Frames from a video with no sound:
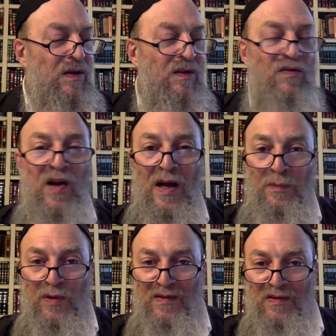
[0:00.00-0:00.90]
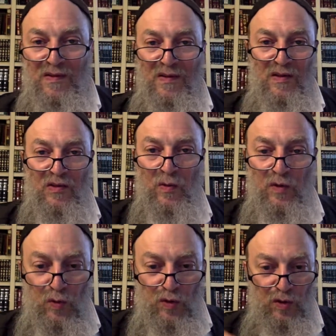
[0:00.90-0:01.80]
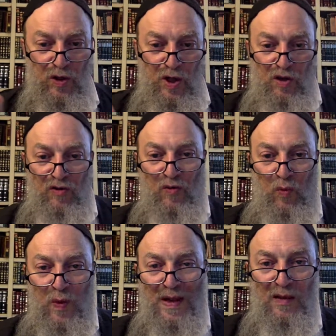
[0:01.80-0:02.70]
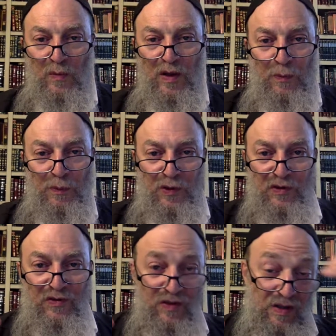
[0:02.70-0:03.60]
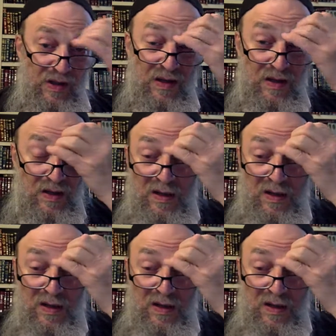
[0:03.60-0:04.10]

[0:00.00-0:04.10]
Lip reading: divine presence in this world, will dwell with a person